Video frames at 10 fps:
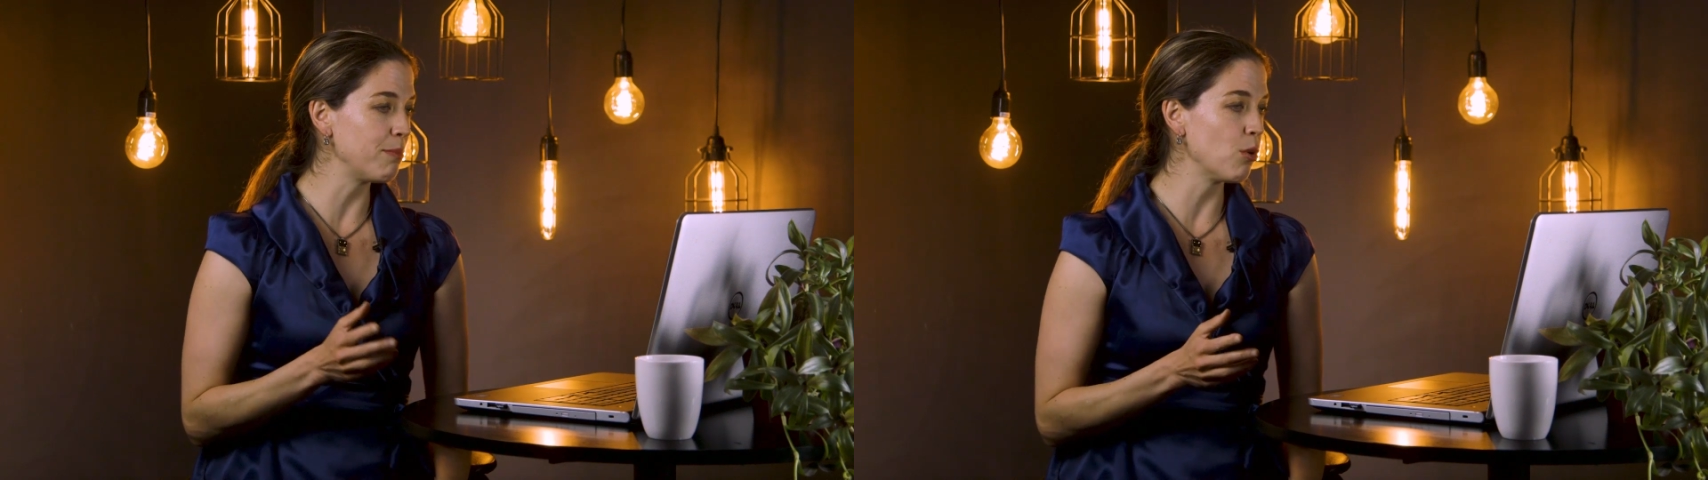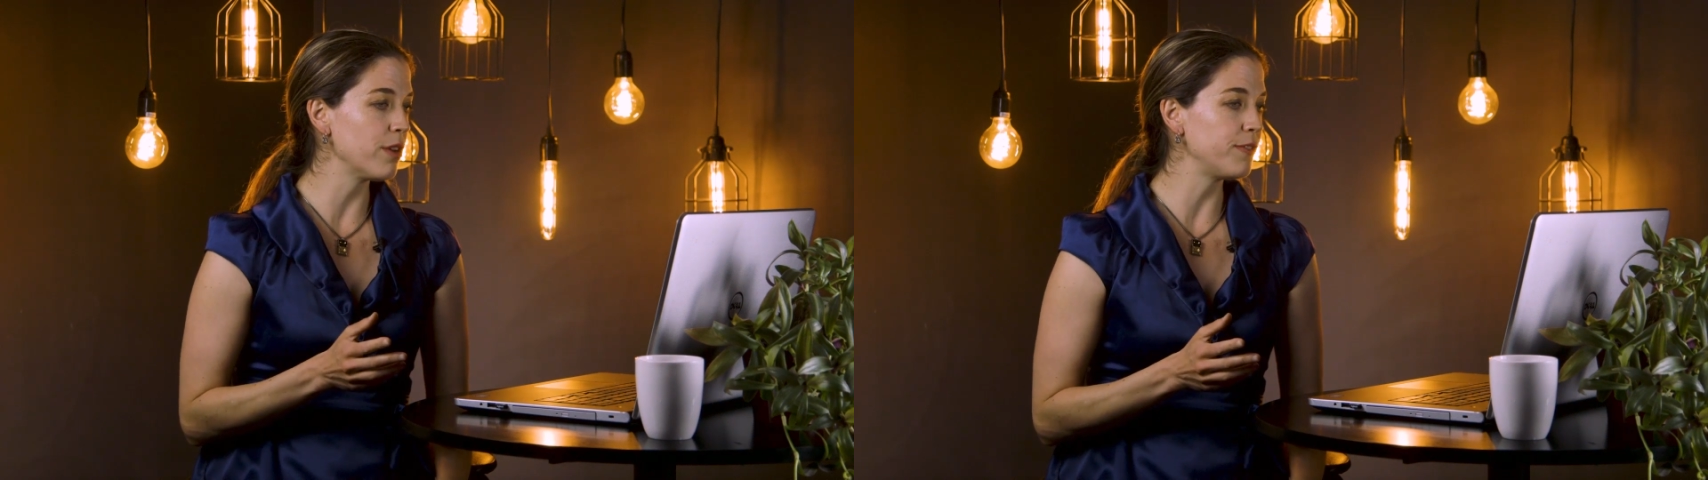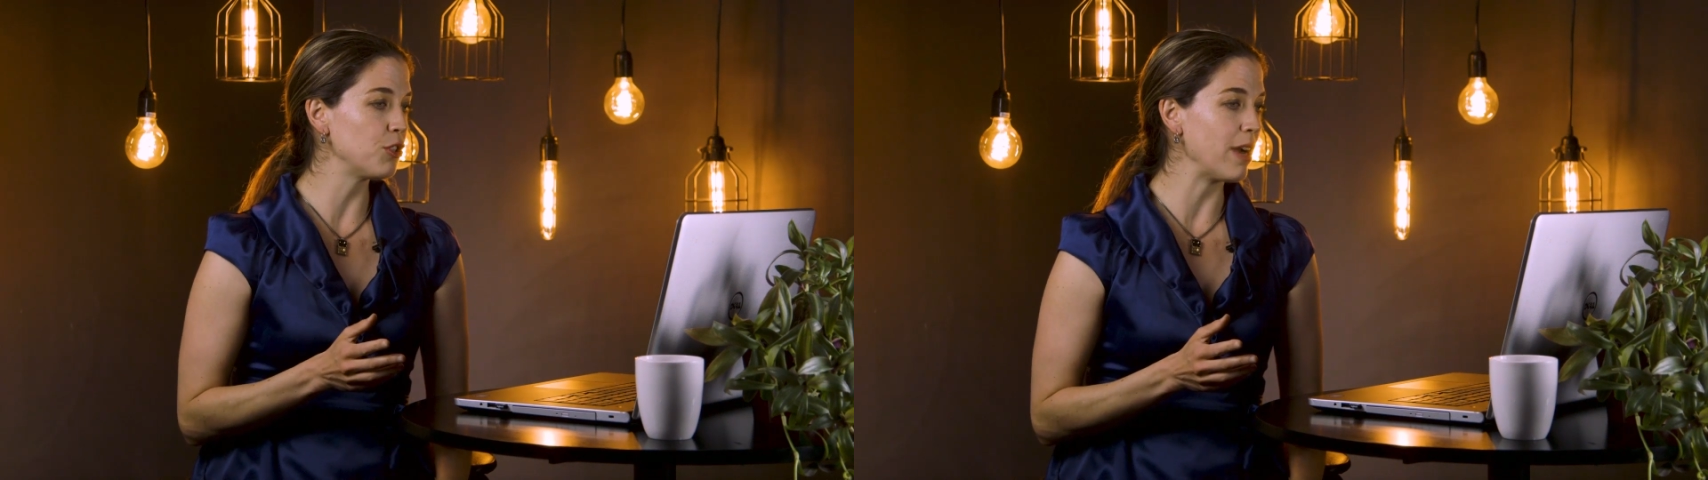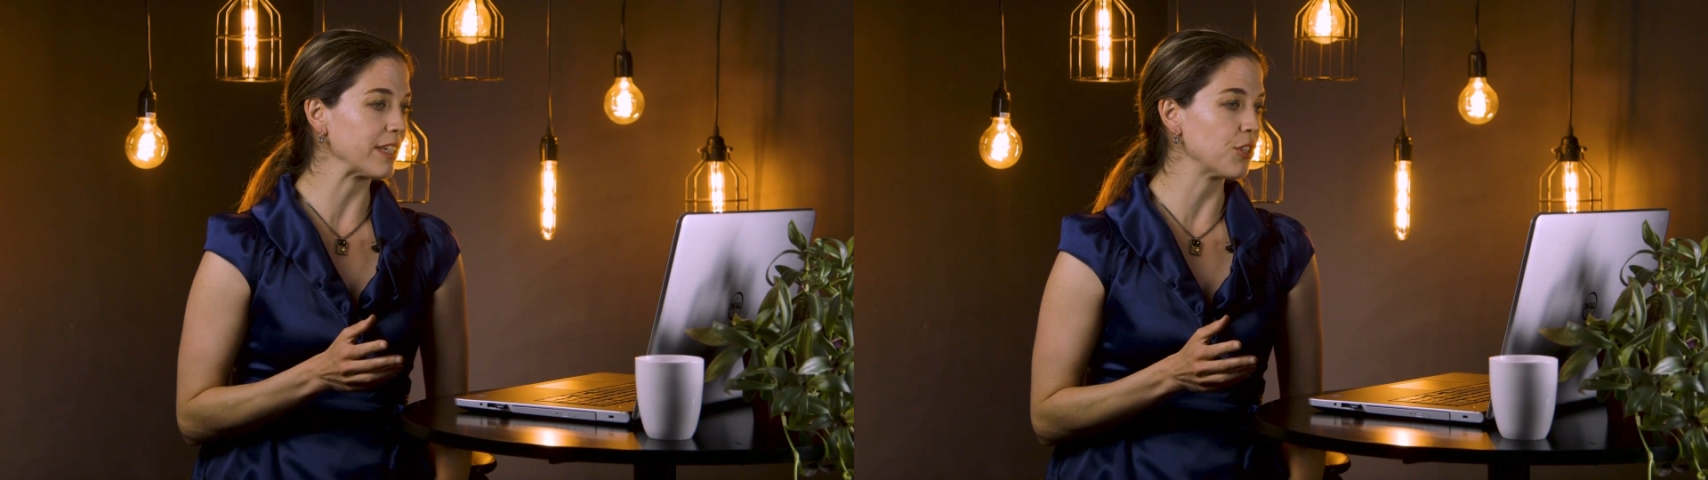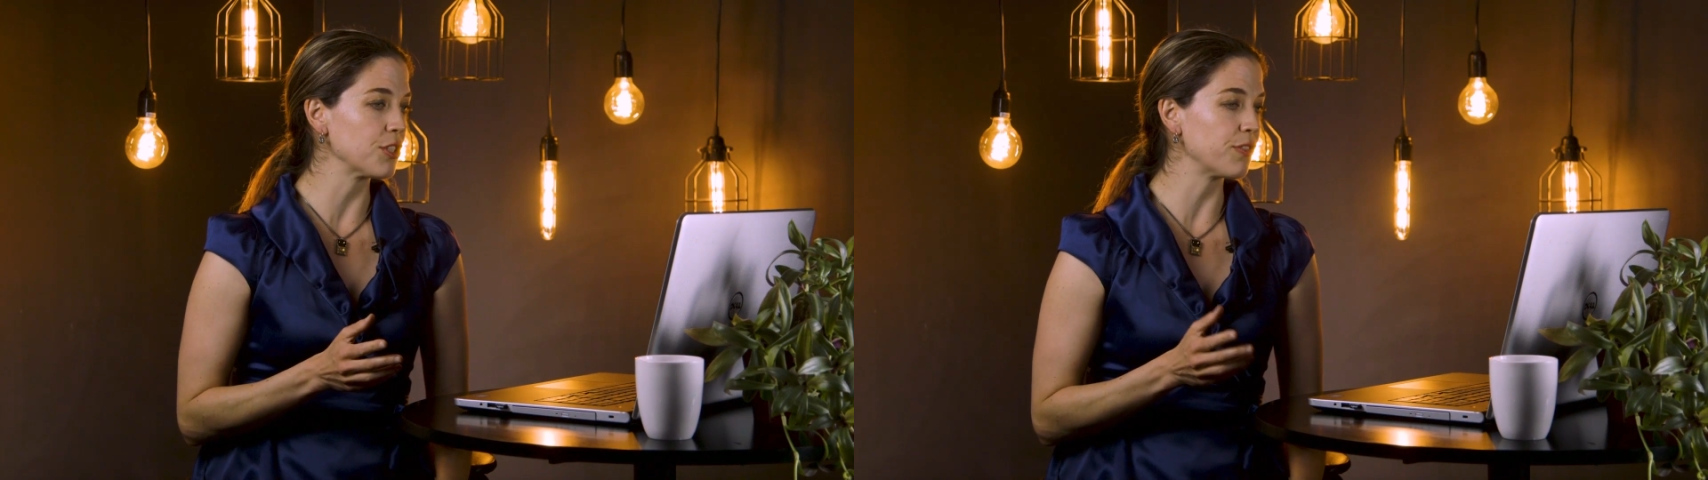board of
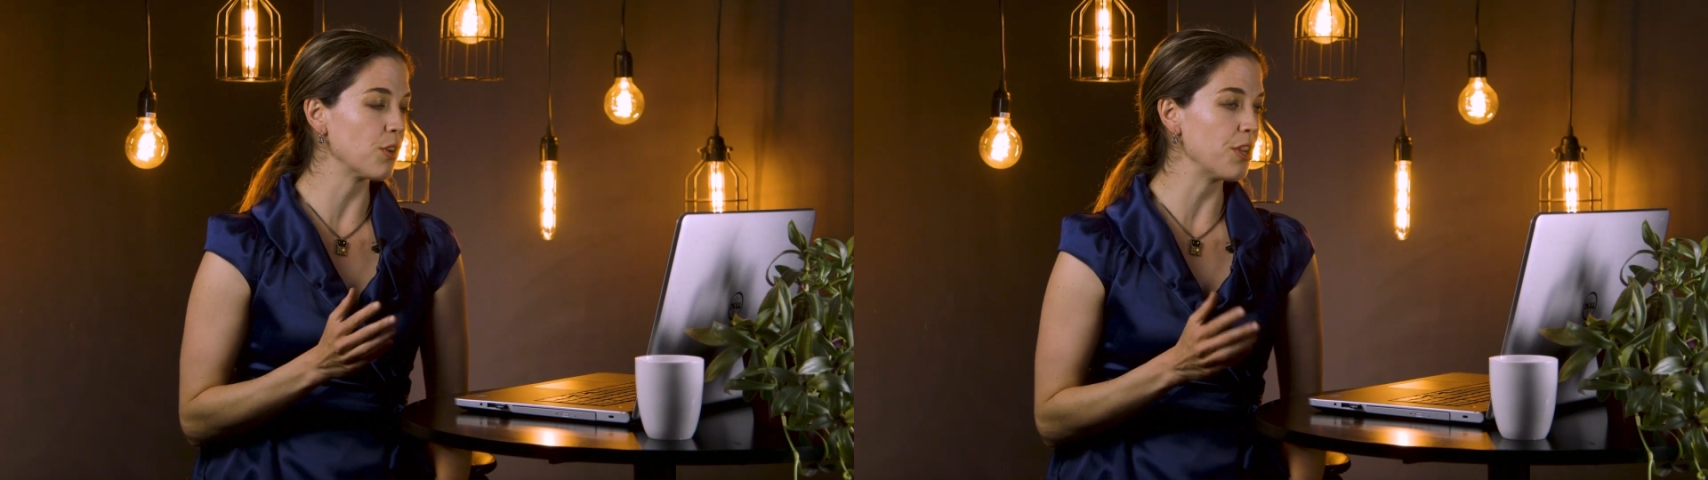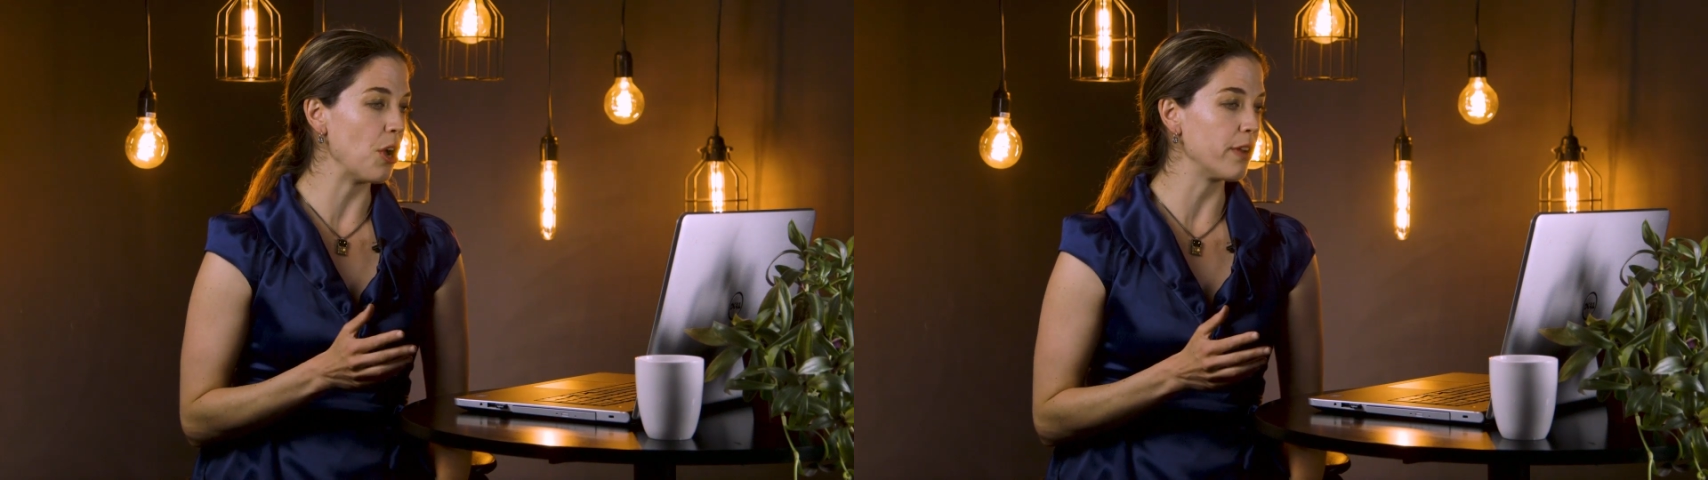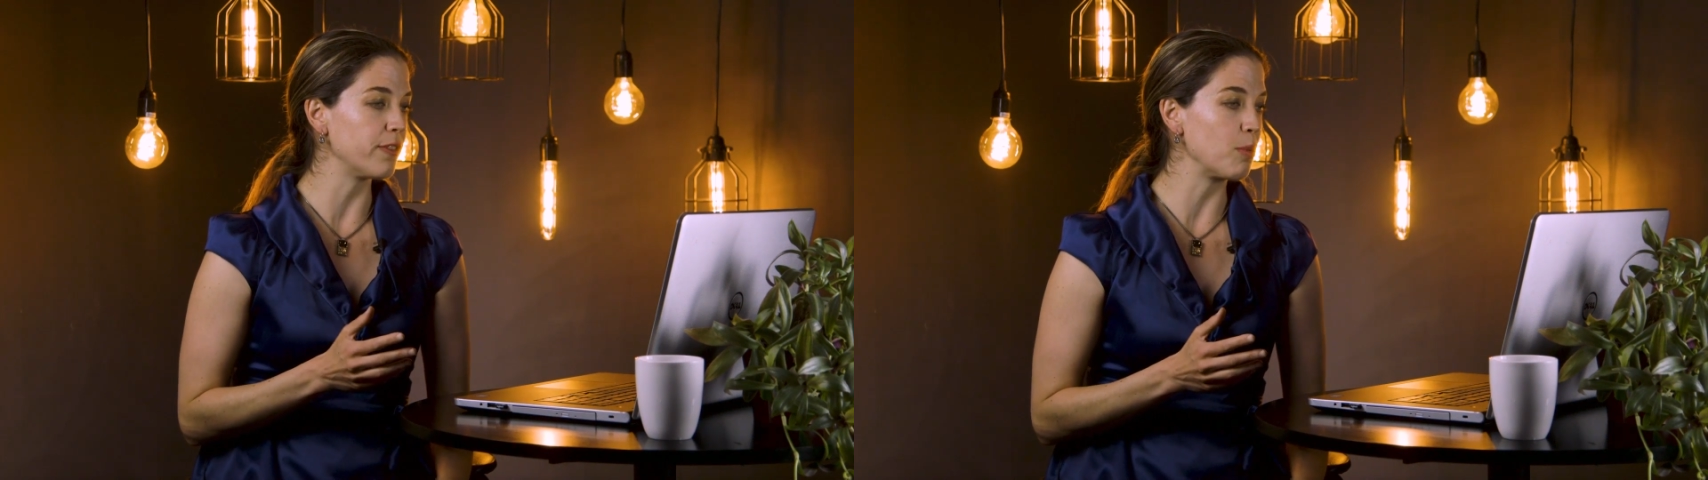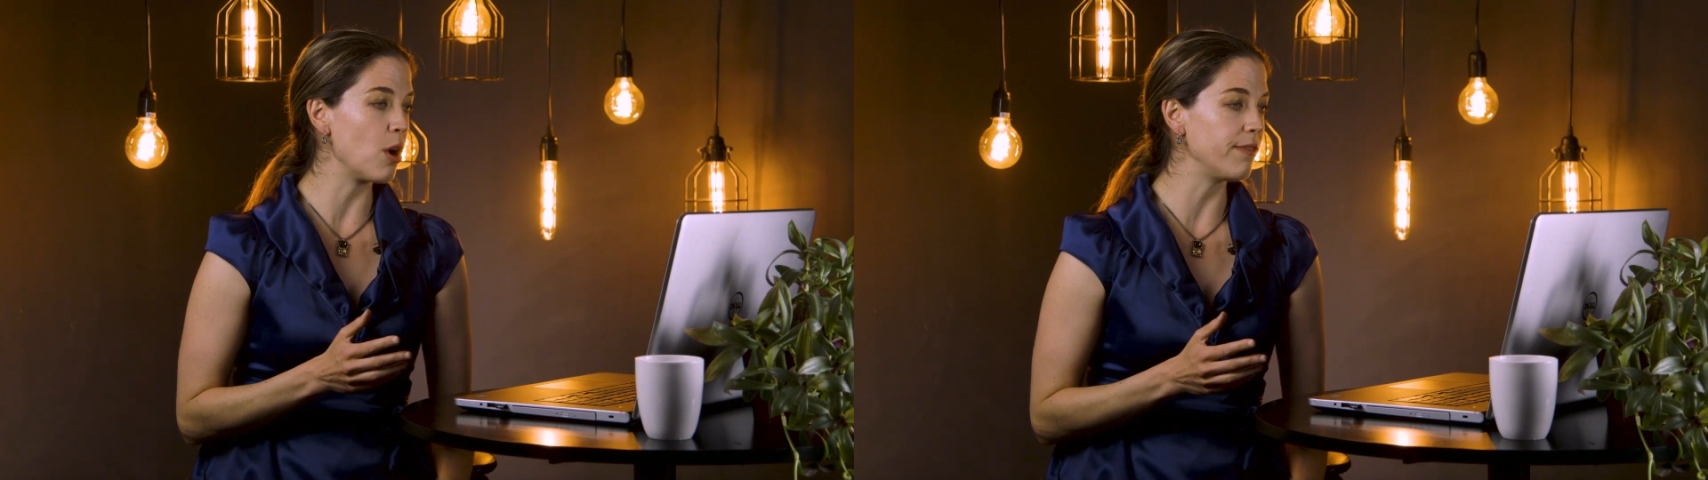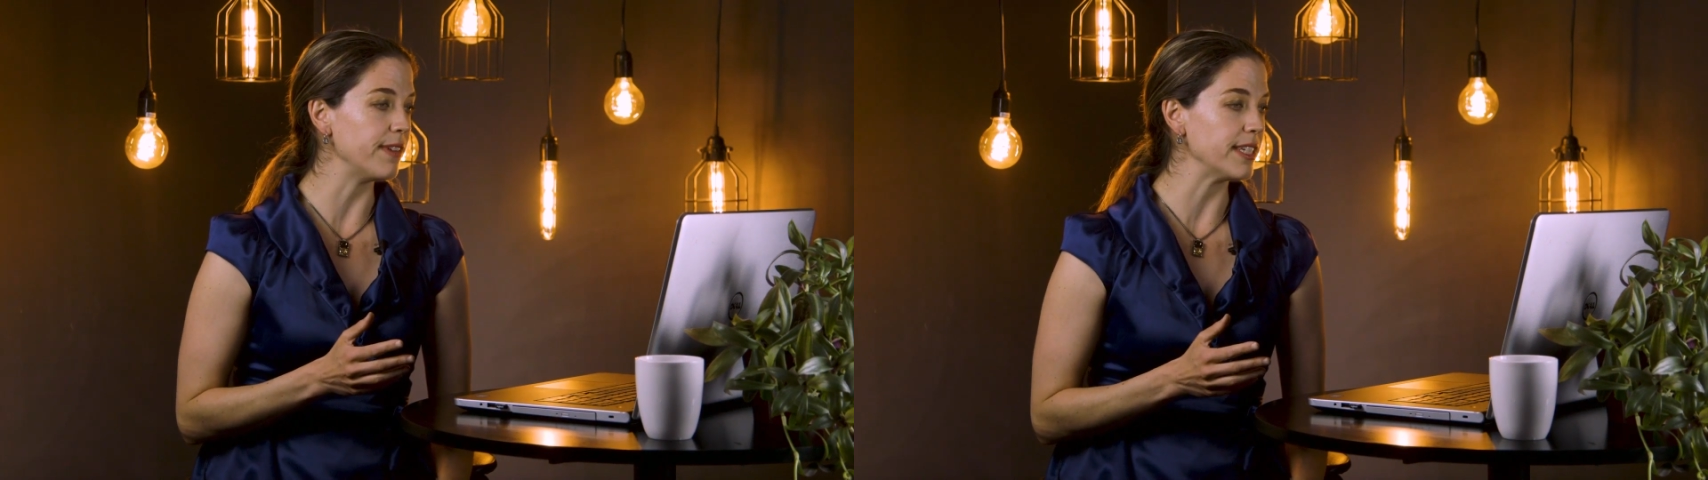directors for a
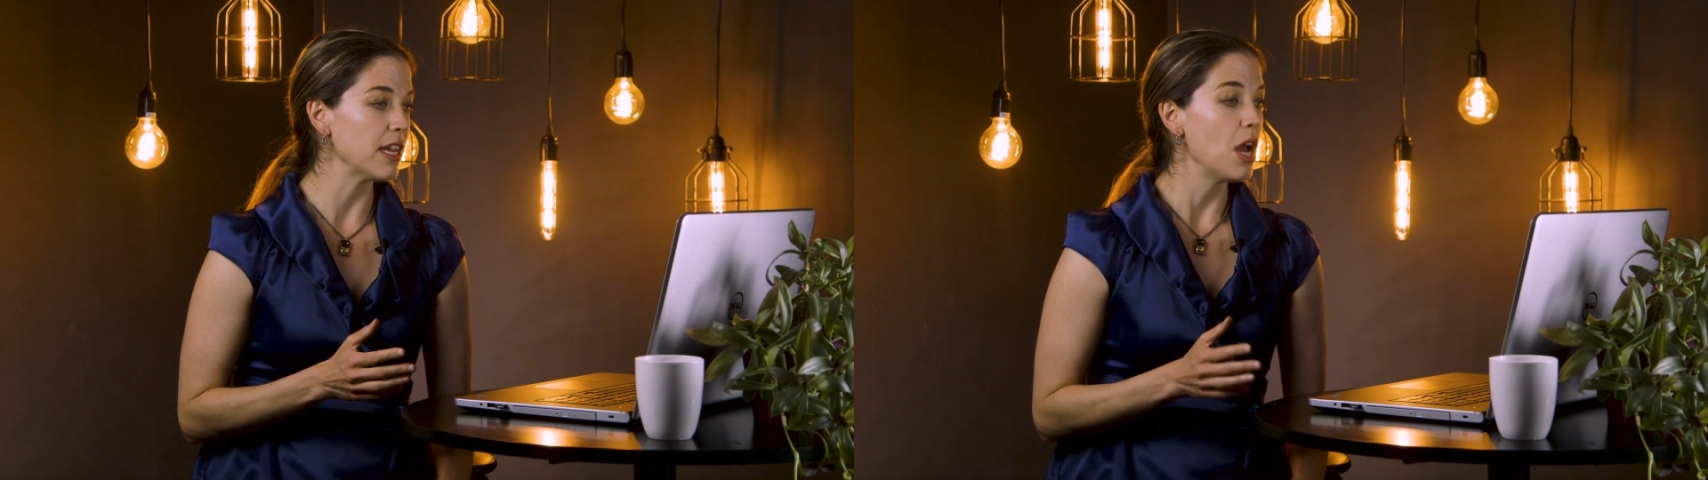not-for-profit.